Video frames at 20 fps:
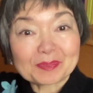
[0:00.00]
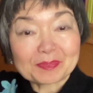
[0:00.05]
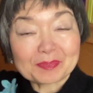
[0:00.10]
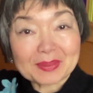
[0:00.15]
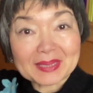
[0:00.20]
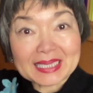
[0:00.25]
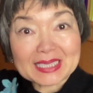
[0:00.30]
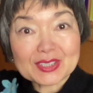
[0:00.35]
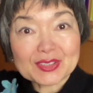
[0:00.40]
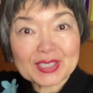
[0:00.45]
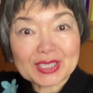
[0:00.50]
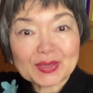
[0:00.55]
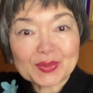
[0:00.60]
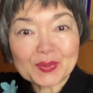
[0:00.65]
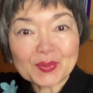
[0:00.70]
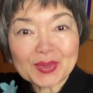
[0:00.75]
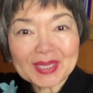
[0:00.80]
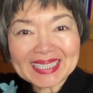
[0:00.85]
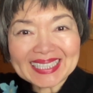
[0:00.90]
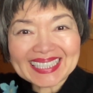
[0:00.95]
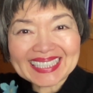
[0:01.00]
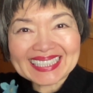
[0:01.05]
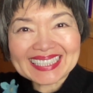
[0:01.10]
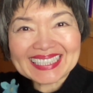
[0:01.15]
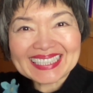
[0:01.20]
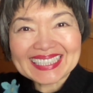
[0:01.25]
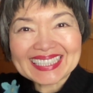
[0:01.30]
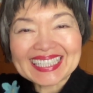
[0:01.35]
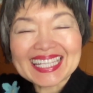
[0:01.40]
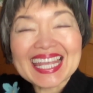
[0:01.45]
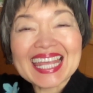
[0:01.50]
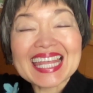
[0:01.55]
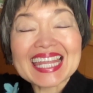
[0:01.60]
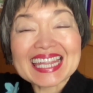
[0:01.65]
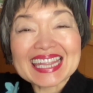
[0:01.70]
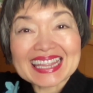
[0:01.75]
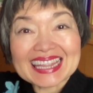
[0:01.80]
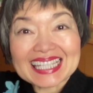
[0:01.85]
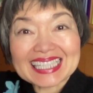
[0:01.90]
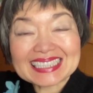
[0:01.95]
please try to read it.
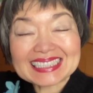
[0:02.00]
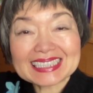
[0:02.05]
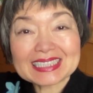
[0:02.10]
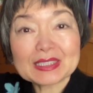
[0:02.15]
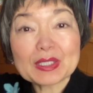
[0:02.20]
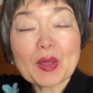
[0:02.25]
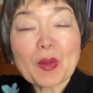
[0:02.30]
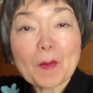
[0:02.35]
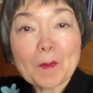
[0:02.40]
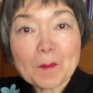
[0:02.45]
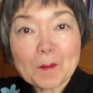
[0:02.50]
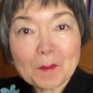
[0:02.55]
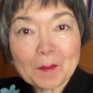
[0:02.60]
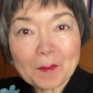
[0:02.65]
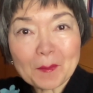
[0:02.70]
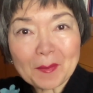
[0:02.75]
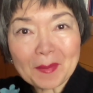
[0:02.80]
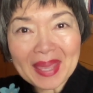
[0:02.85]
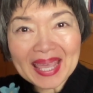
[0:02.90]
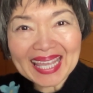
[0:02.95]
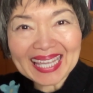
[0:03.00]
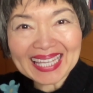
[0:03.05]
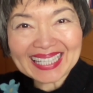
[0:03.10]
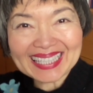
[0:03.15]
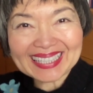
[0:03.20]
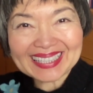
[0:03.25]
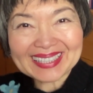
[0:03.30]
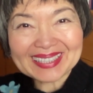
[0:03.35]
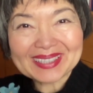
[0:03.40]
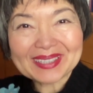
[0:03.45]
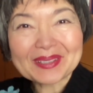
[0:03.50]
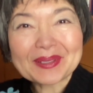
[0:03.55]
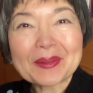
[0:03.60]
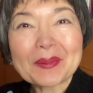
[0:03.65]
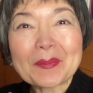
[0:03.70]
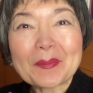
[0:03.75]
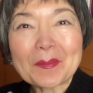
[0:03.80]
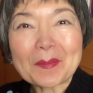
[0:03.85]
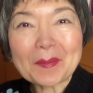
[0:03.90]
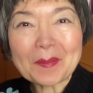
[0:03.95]
This is me.
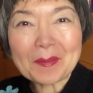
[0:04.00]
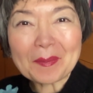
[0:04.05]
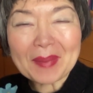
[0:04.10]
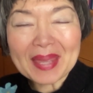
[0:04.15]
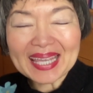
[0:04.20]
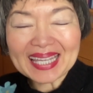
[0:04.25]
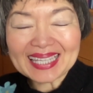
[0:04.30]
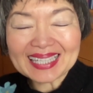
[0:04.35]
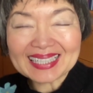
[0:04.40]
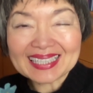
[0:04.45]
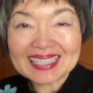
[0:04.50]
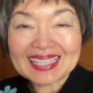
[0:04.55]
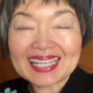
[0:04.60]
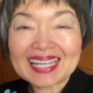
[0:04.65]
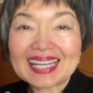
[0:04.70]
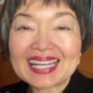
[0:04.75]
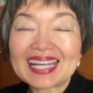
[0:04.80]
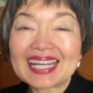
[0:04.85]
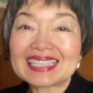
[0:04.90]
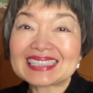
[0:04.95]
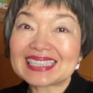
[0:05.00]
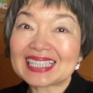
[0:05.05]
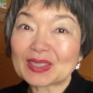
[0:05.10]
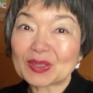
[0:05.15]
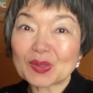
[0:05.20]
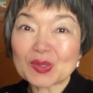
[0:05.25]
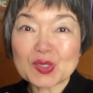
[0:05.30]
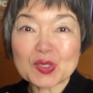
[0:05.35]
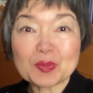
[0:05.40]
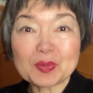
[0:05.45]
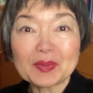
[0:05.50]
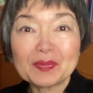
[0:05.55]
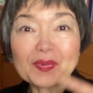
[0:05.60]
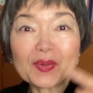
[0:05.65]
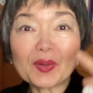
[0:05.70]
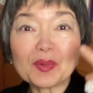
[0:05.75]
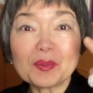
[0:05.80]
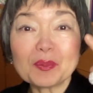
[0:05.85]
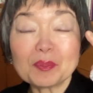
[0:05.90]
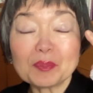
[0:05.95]
Me. As I told you
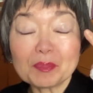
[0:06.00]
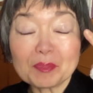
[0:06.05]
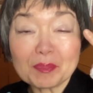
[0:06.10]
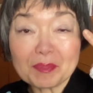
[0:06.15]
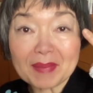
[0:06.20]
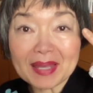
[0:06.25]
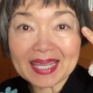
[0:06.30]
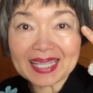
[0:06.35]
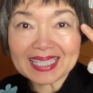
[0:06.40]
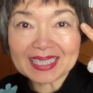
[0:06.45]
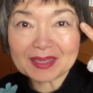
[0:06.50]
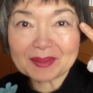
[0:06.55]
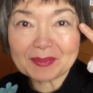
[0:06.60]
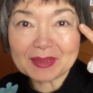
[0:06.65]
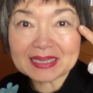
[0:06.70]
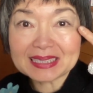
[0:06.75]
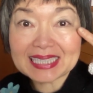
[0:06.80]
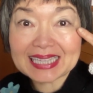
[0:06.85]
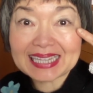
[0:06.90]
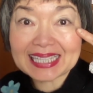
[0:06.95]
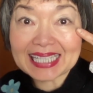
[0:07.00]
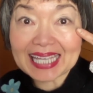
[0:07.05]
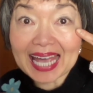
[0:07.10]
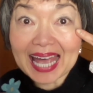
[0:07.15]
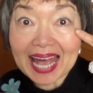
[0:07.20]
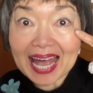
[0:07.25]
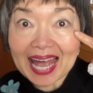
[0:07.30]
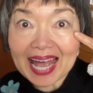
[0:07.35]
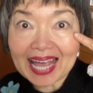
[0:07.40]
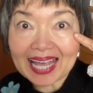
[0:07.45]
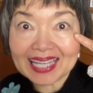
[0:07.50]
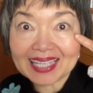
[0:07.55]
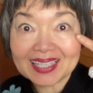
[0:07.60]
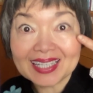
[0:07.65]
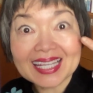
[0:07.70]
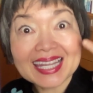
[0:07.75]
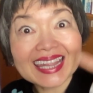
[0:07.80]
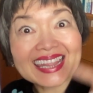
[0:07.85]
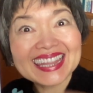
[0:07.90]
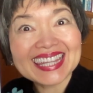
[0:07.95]
before, me, it means the eye,
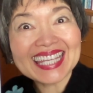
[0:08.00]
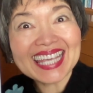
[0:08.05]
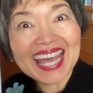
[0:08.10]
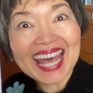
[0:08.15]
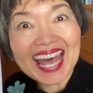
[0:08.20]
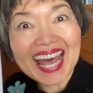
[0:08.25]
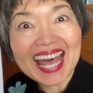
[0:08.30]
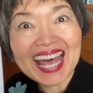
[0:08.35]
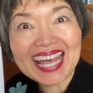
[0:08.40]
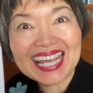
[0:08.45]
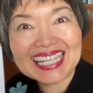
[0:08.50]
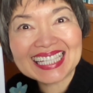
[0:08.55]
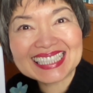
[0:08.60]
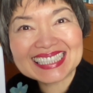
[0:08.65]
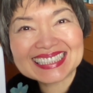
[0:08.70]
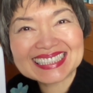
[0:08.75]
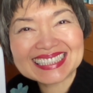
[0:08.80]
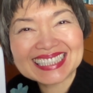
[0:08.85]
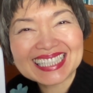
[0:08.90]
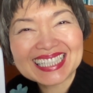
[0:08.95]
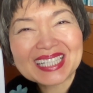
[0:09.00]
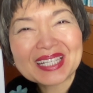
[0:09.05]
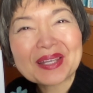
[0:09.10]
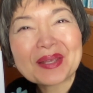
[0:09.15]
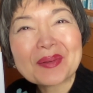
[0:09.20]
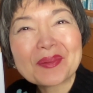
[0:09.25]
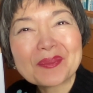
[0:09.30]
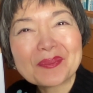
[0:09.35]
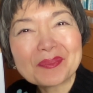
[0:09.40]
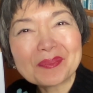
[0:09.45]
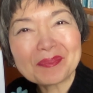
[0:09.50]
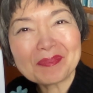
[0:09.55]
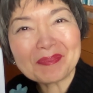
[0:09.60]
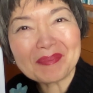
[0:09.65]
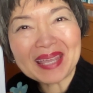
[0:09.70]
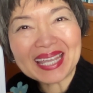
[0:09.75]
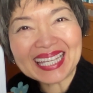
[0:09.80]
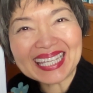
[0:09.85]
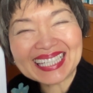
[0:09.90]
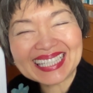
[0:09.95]
the eyes.
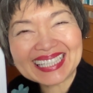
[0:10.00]
Me.